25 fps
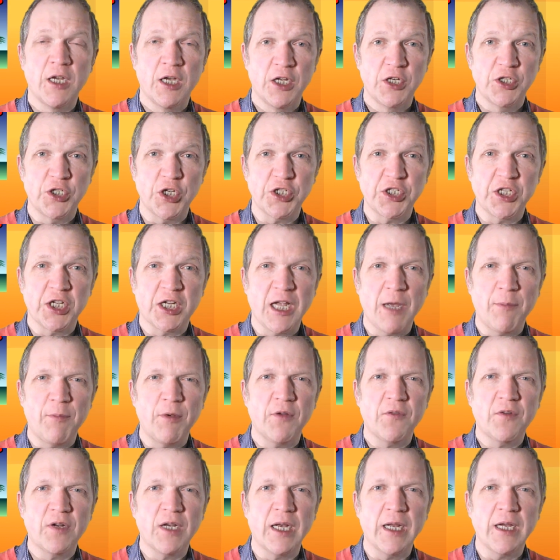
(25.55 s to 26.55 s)
Just a couple
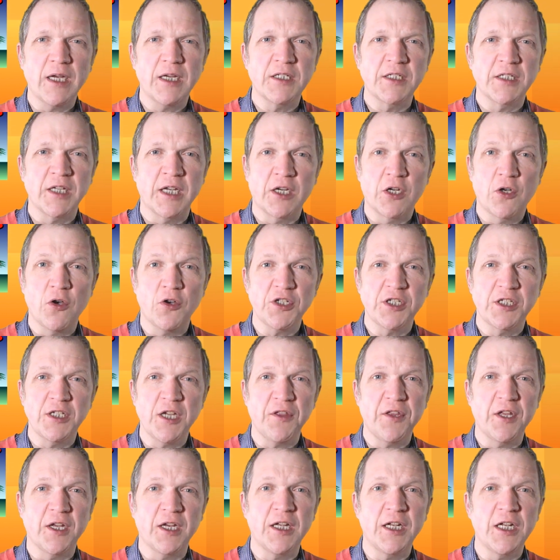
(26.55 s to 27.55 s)
of clicks, it costs
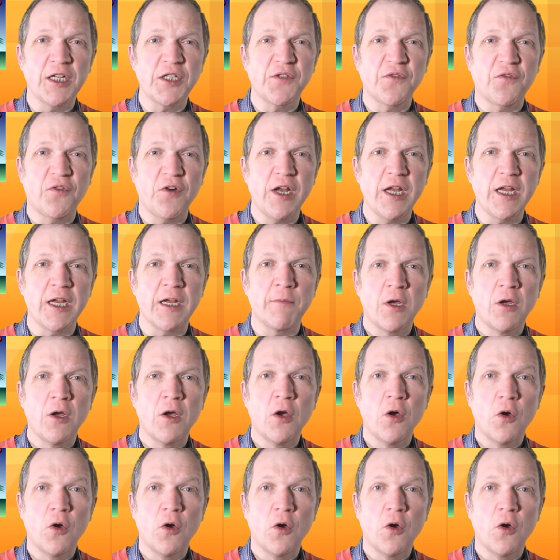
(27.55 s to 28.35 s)
nothing and it's free.